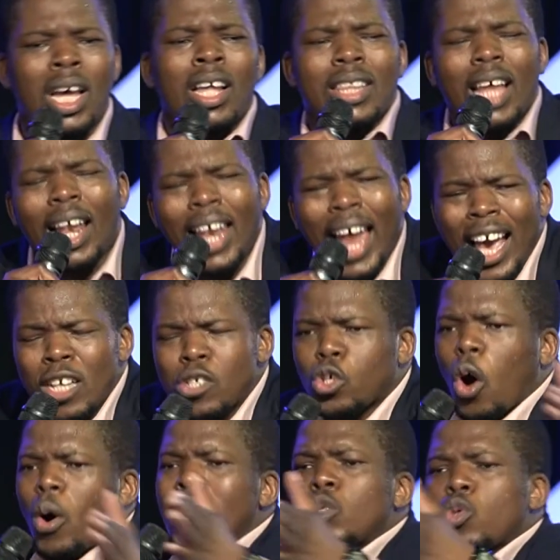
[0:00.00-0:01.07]
the lies of
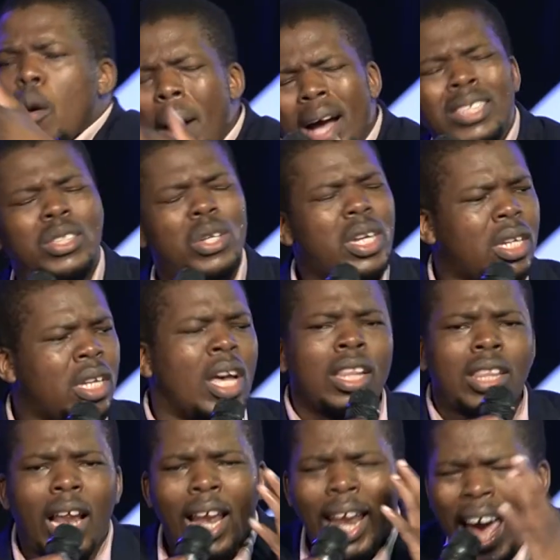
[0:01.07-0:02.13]
ezwebantini, the
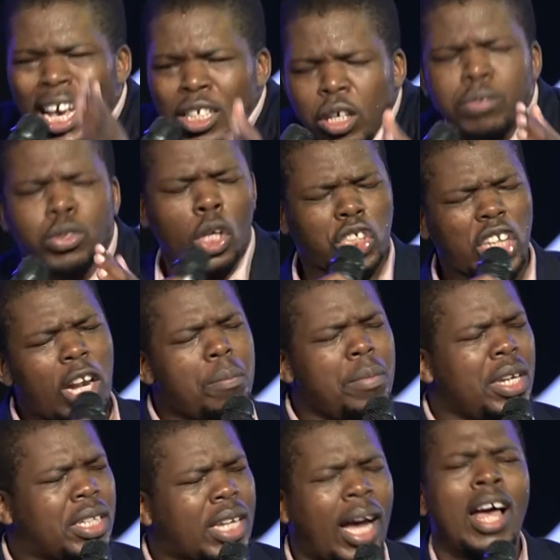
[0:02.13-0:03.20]
lies of social
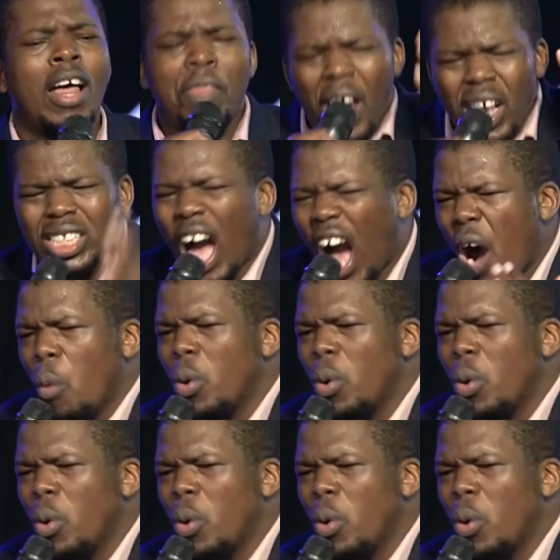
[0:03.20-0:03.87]
media, that's how we